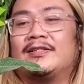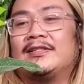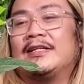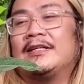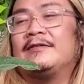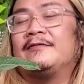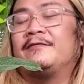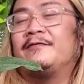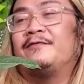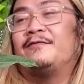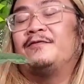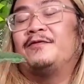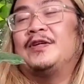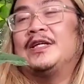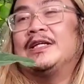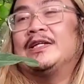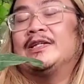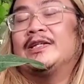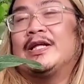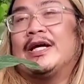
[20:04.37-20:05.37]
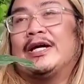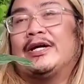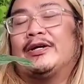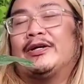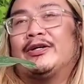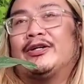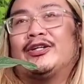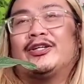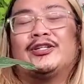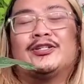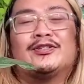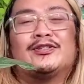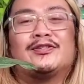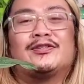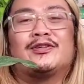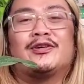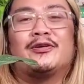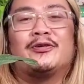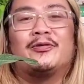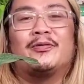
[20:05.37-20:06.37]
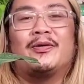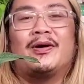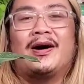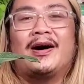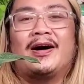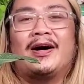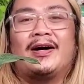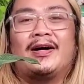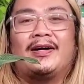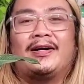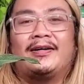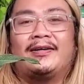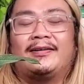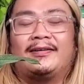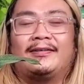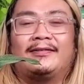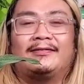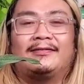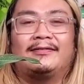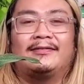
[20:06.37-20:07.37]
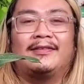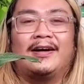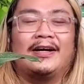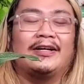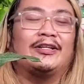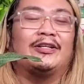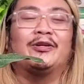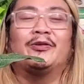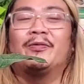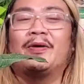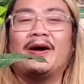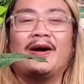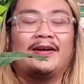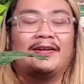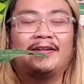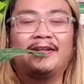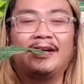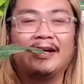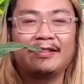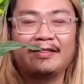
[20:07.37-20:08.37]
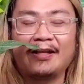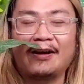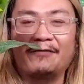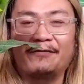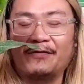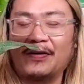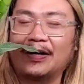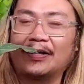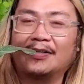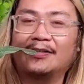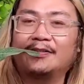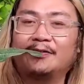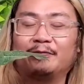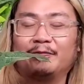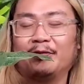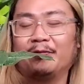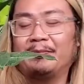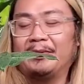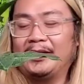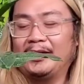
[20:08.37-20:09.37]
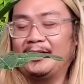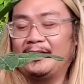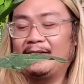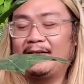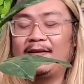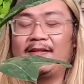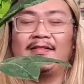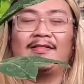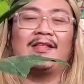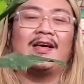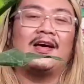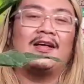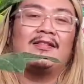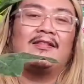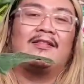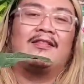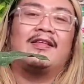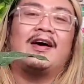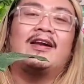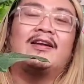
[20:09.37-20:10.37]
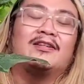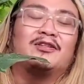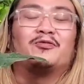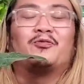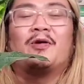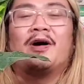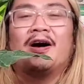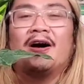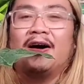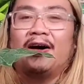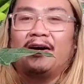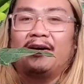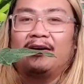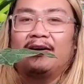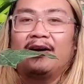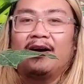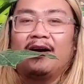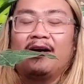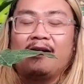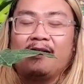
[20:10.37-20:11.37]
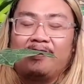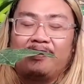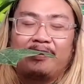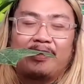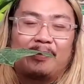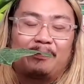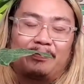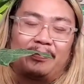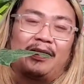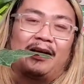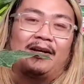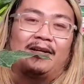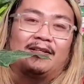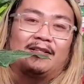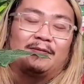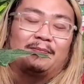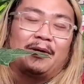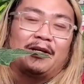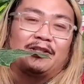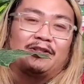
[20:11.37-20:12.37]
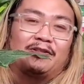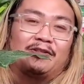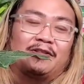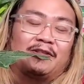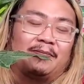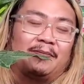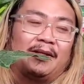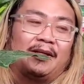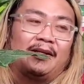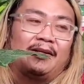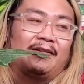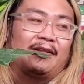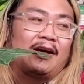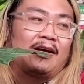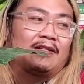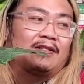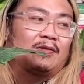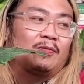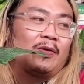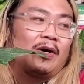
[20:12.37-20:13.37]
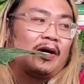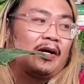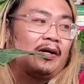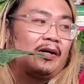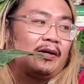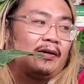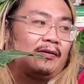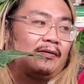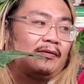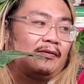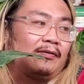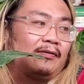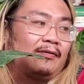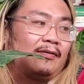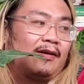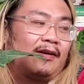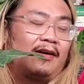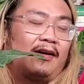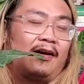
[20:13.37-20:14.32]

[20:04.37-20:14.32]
it just didn't feel like her, so I knew I had to get that Ficus Ruby, and that is why that plant is special to me, and that's why